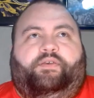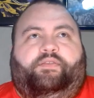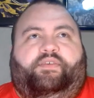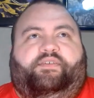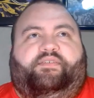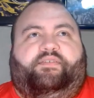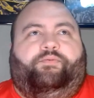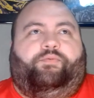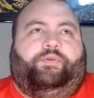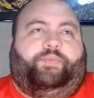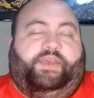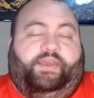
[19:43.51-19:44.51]
this is,
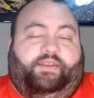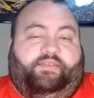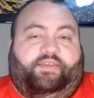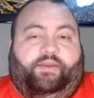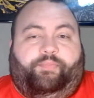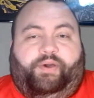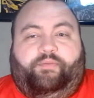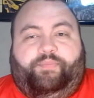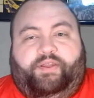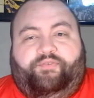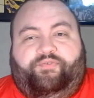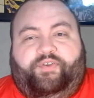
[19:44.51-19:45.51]
would be anything but a
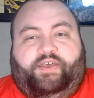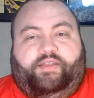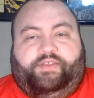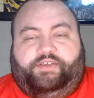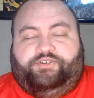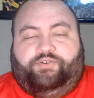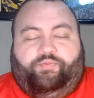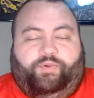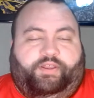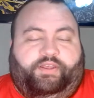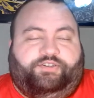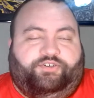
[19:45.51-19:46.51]
benefit unless you're
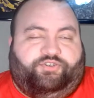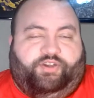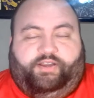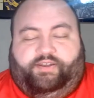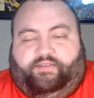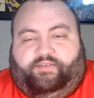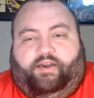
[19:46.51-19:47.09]
really just trying to